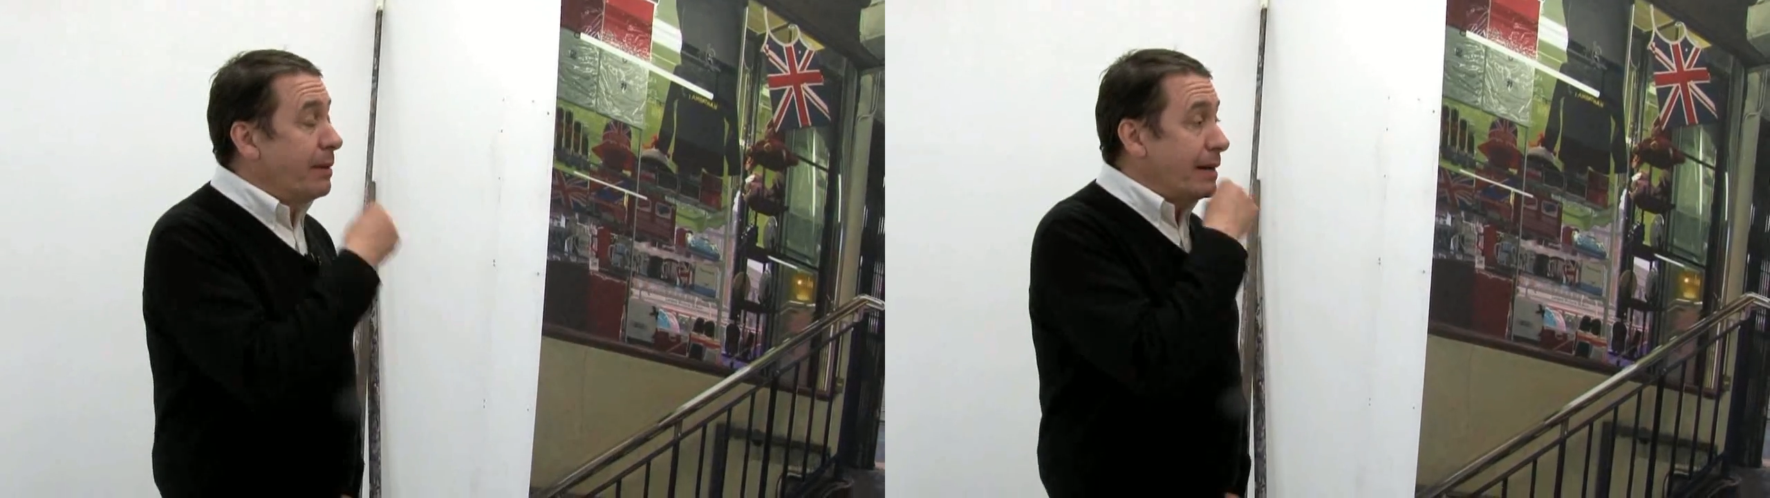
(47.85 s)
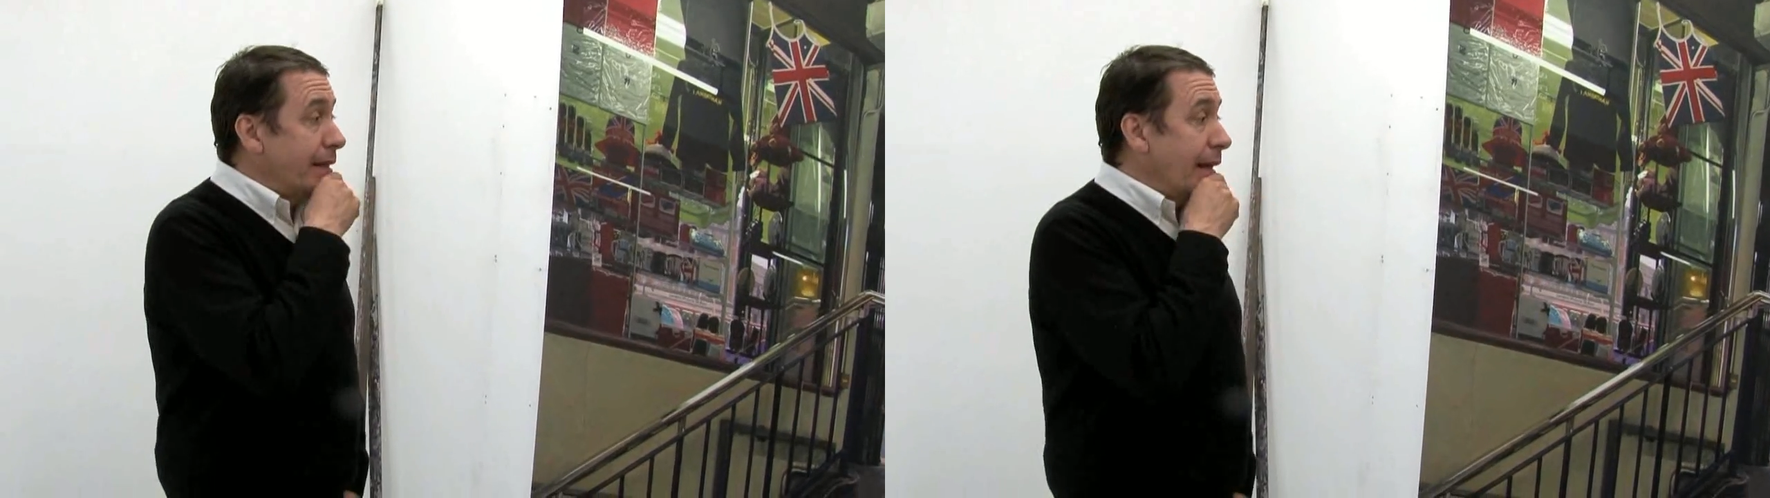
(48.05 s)

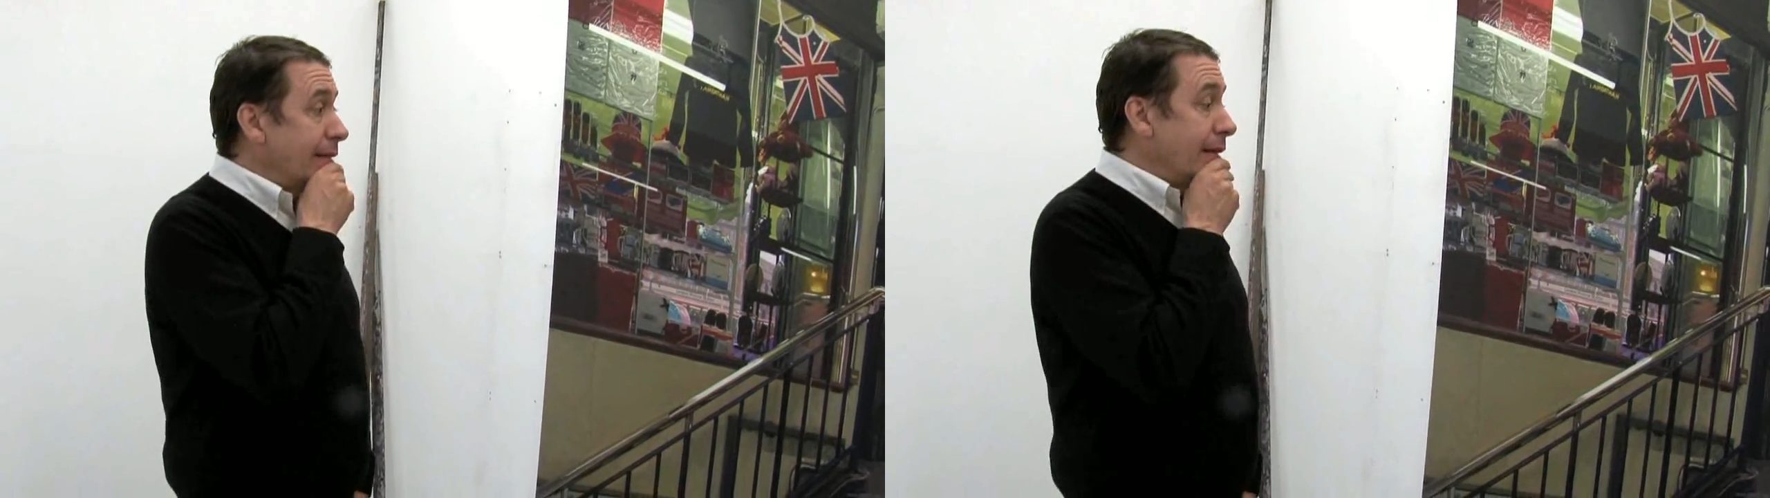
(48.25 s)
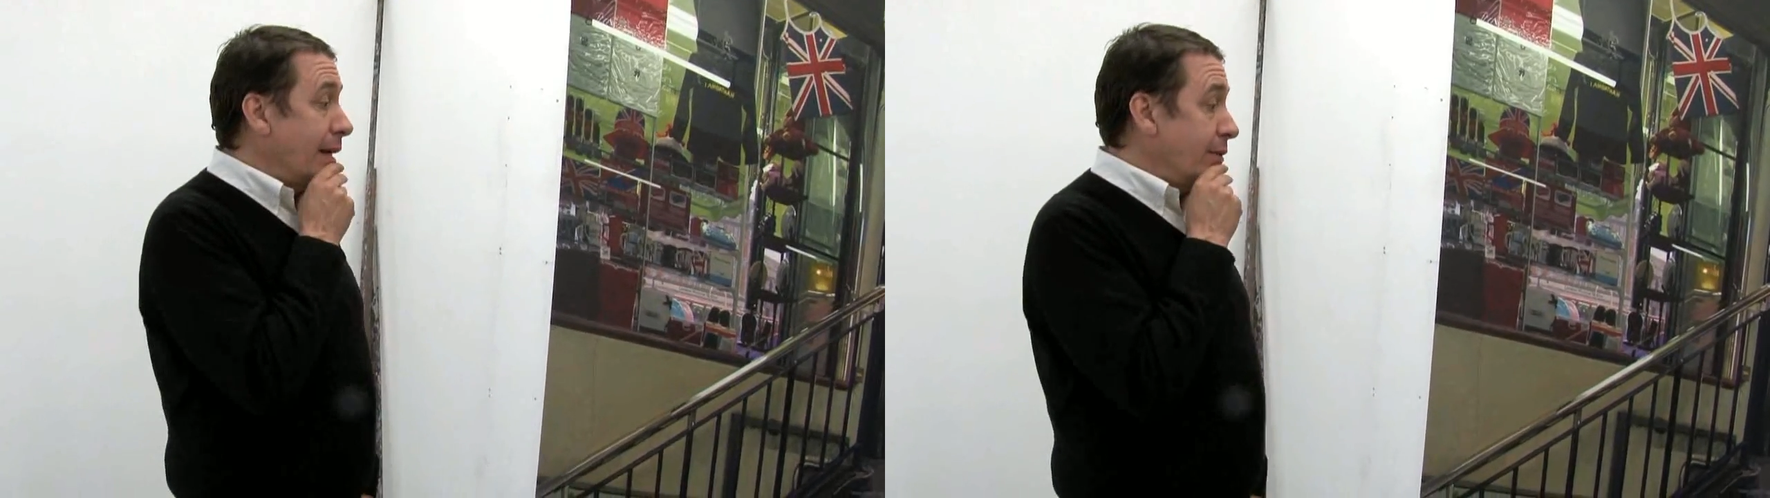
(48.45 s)
painting has that,